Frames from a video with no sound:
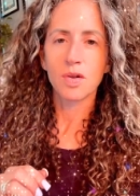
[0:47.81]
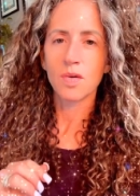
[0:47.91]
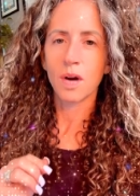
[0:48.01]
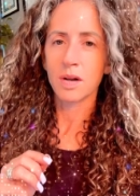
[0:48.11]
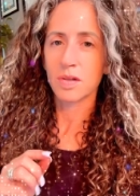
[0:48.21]

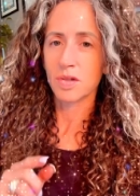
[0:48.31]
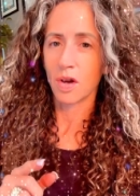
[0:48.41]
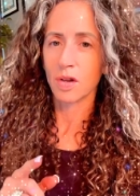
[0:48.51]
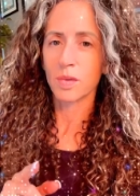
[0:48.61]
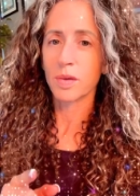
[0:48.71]
who are
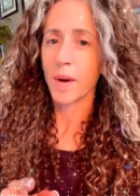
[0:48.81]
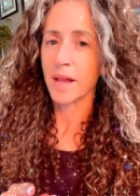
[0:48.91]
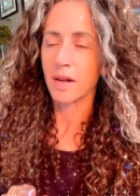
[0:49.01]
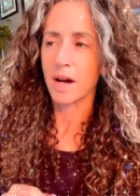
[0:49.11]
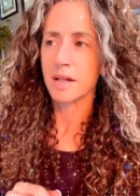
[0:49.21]
stalled with
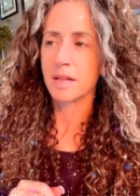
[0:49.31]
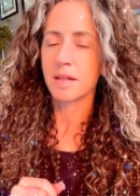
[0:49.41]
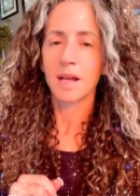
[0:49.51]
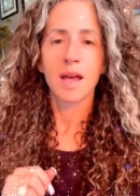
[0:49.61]
weight loss